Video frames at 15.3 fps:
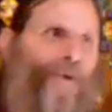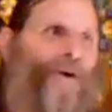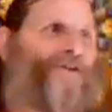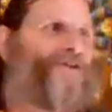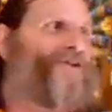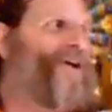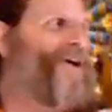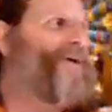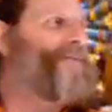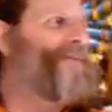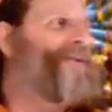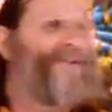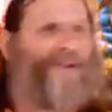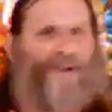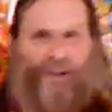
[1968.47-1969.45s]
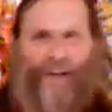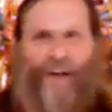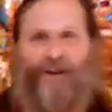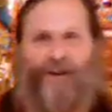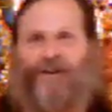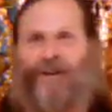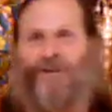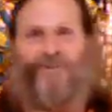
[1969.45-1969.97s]
wisdom and the
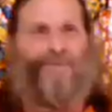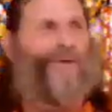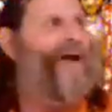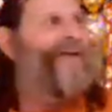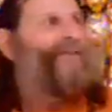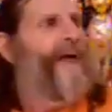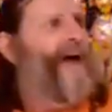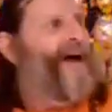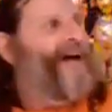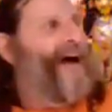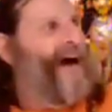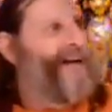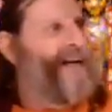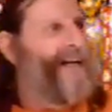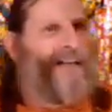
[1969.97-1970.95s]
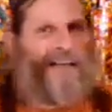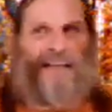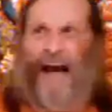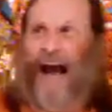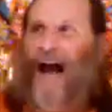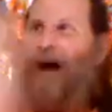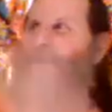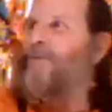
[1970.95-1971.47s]
shield of faith, cutting
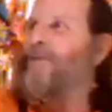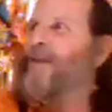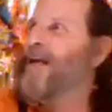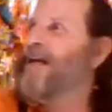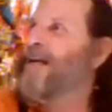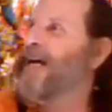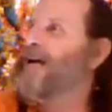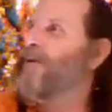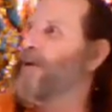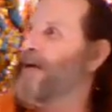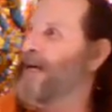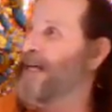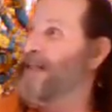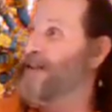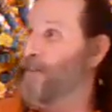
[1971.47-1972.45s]
down the iniquities